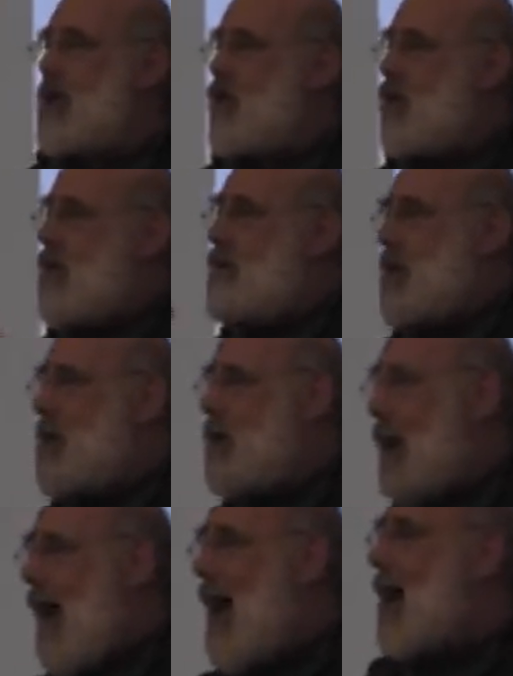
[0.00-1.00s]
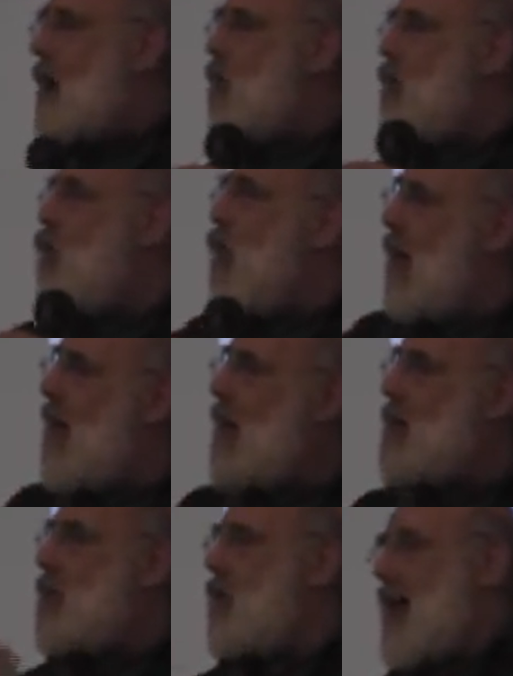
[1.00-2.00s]
You can be black or
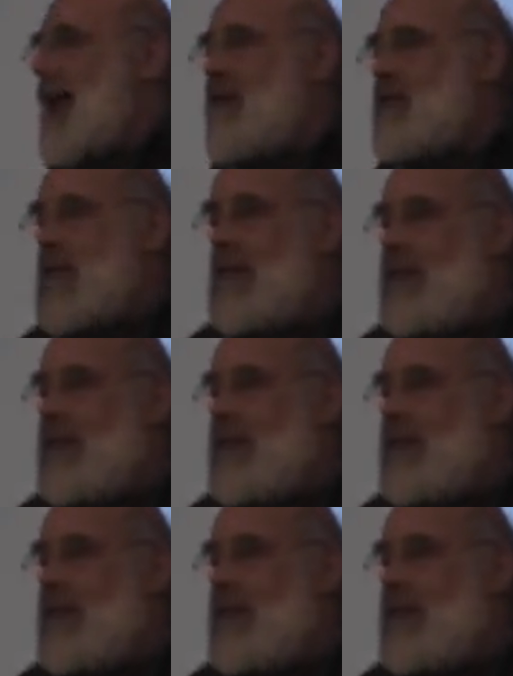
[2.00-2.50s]
white or have